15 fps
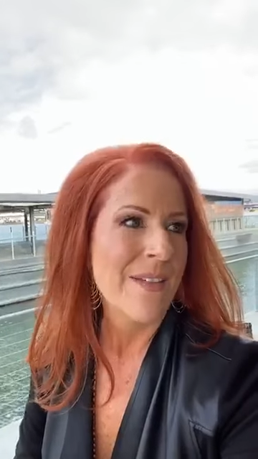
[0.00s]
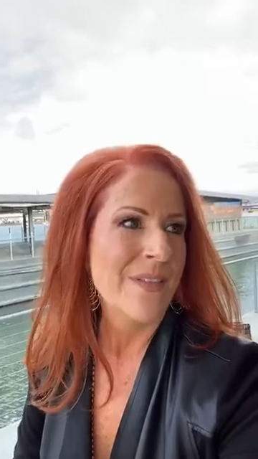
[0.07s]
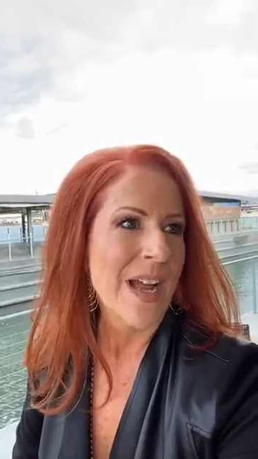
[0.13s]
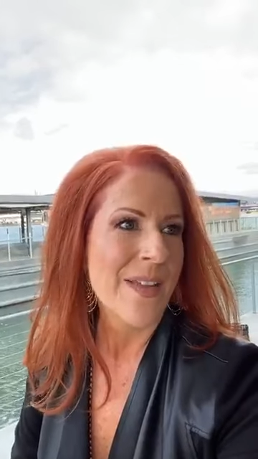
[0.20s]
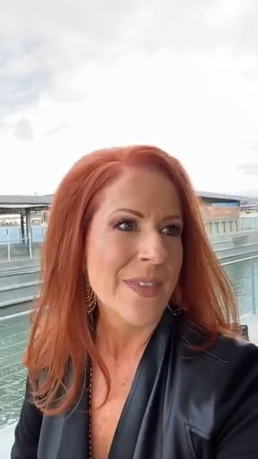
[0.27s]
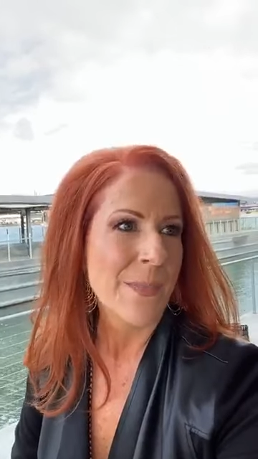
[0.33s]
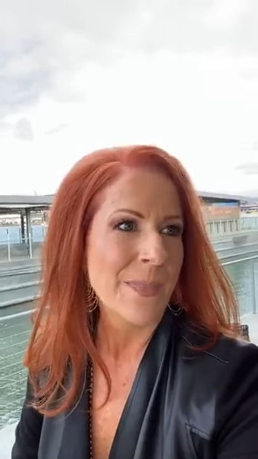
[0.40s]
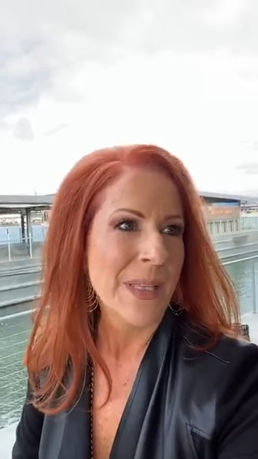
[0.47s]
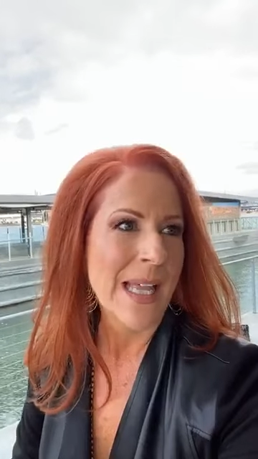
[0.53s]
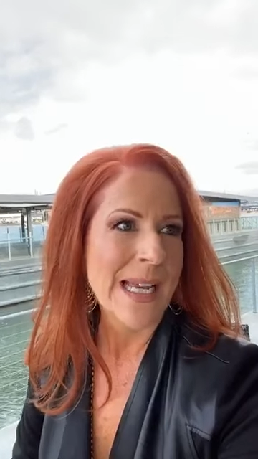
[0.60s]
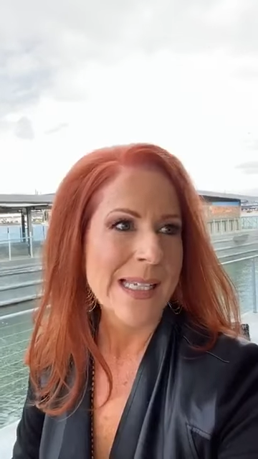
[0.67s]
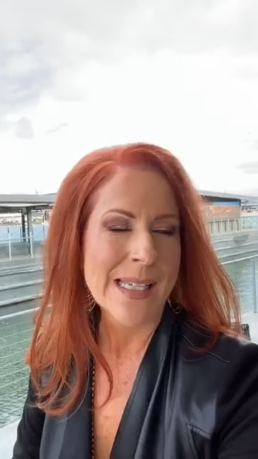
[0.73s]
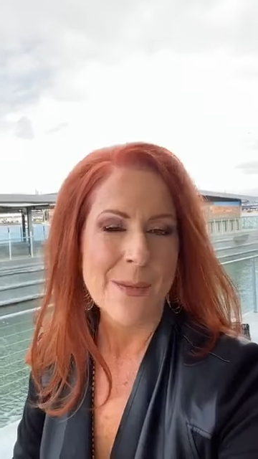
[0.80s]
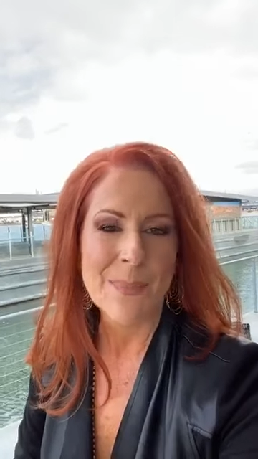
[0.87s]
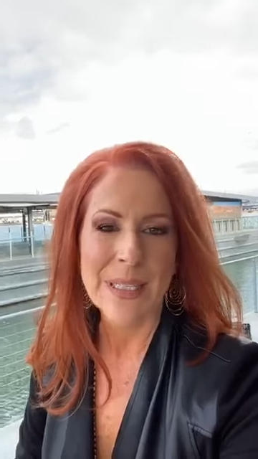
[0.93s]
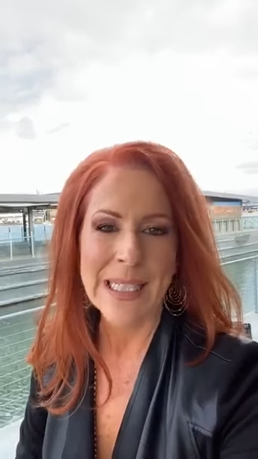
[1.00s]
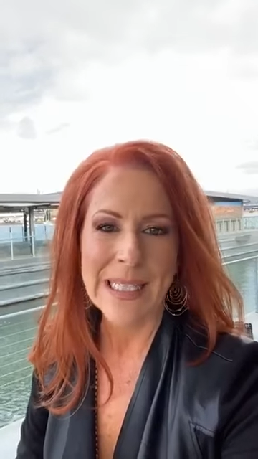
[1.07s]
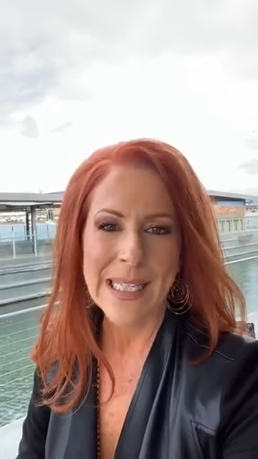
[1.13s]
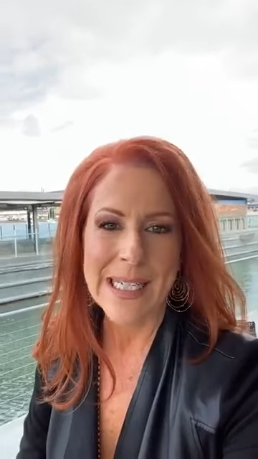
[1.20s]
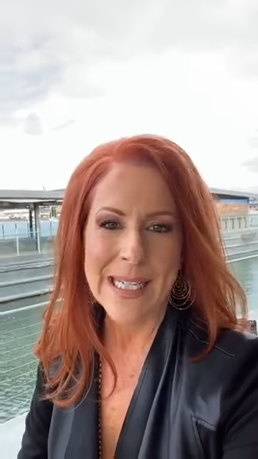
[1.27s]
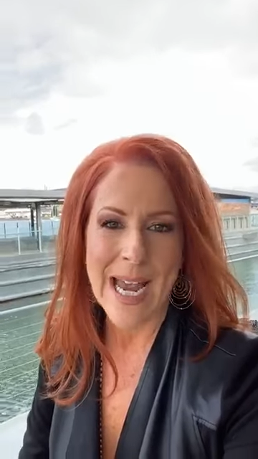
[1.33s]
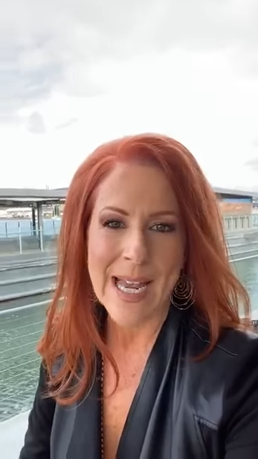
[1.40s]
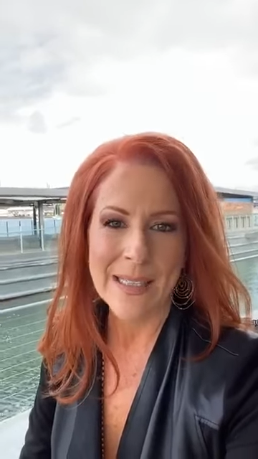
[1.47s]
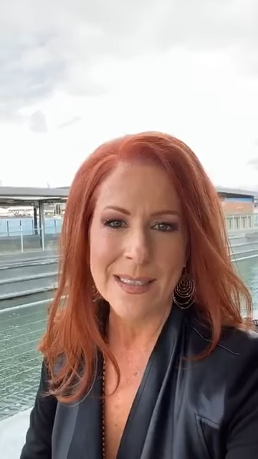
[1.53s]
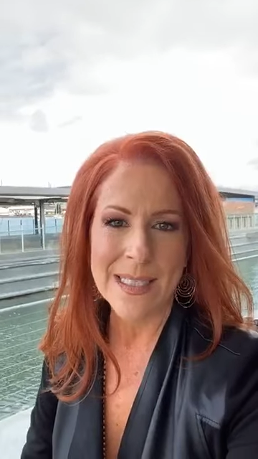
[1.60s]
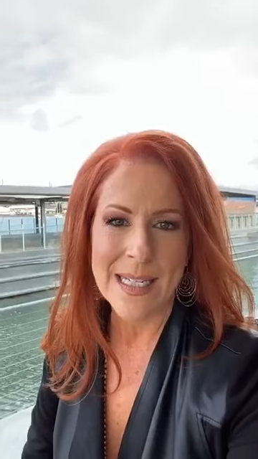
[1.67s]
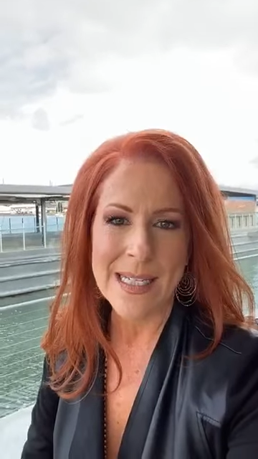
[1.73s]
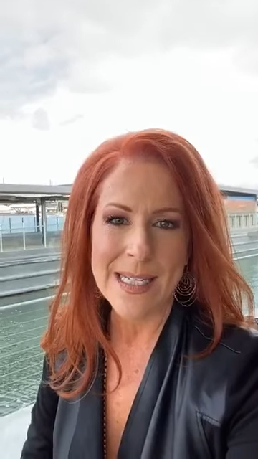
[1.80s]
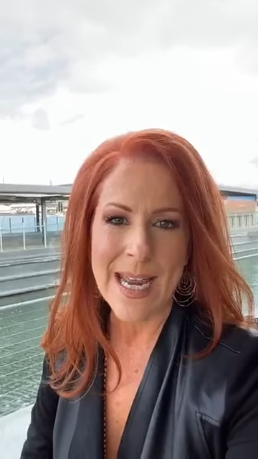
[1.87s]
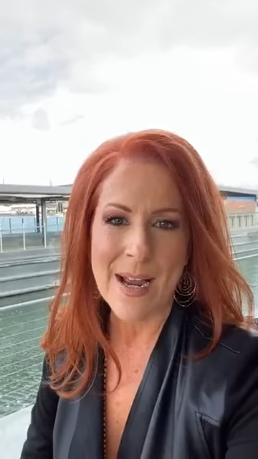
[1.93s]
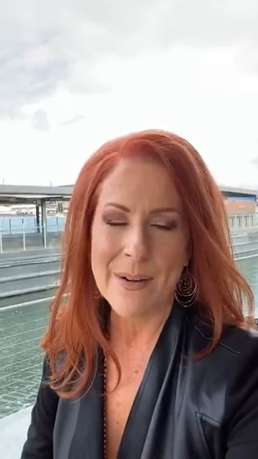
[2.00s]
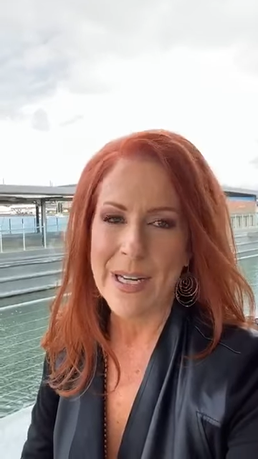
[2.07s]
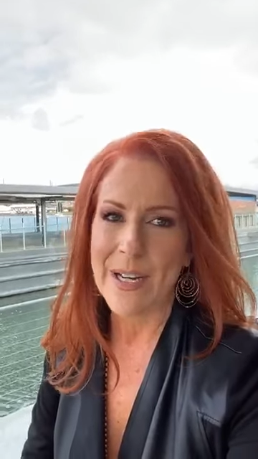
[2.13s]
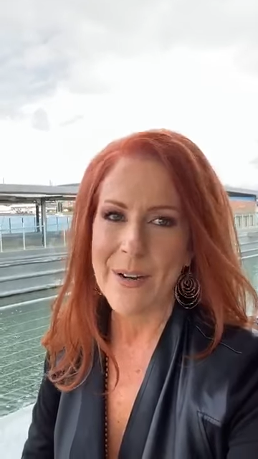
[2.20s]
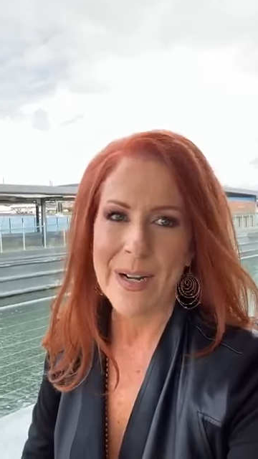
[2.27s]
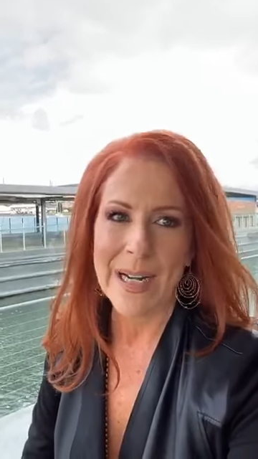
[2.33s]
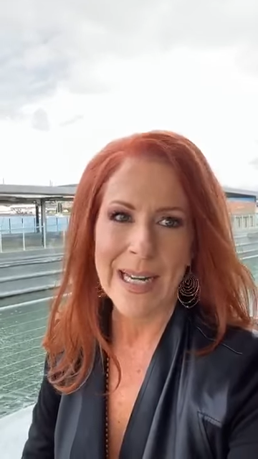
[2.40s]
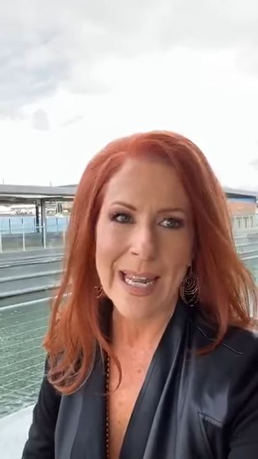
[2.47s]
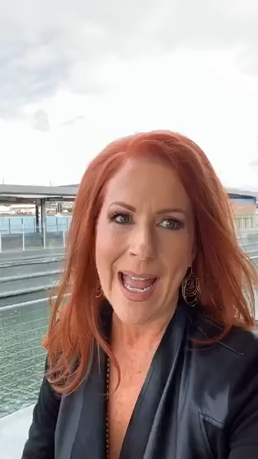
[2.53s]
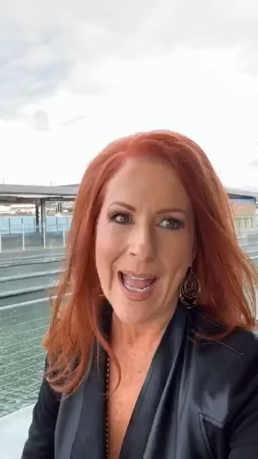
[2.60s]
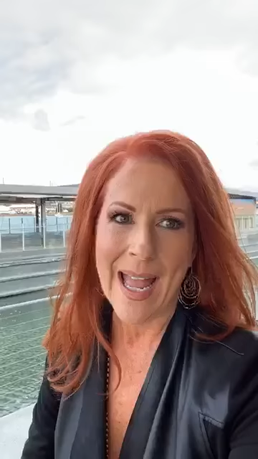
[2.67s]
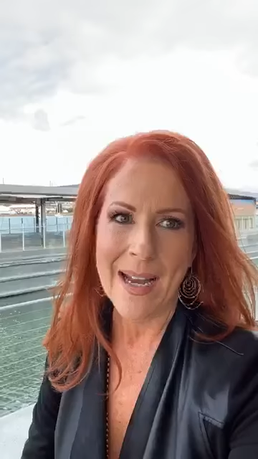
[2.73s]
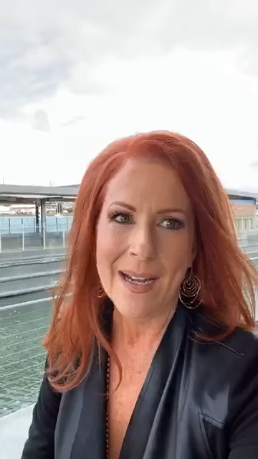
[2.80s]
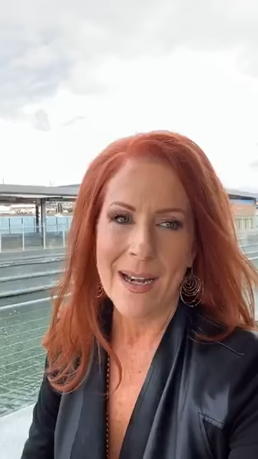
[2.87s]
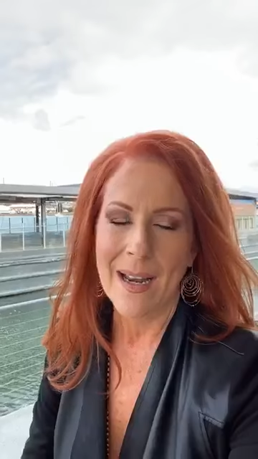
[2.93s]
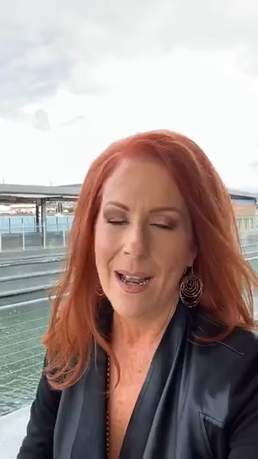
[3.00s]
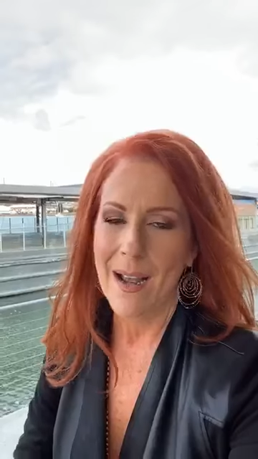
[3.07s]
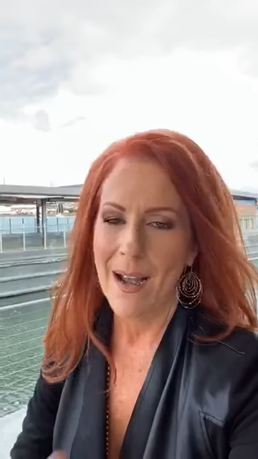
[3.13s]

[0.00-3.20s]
They've got the place completely dialed in down here again.